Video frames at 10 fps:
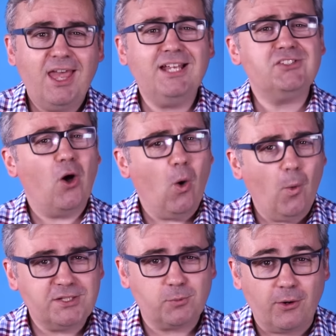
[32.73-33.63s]
it's
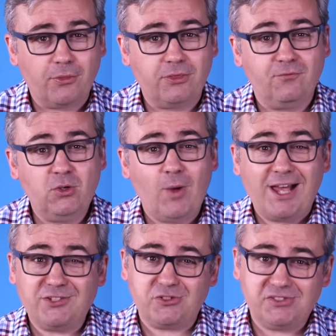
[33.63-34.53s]
always worth the few
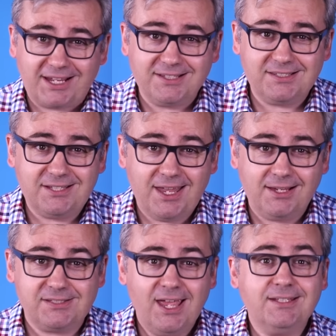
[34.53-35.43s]
extra seconds it
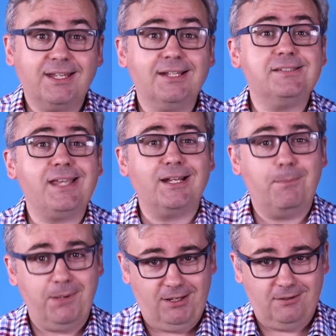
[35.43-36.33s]
takes to get a second
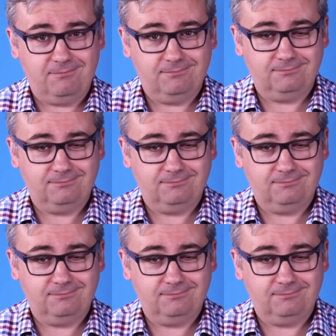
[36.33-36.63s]
opinion.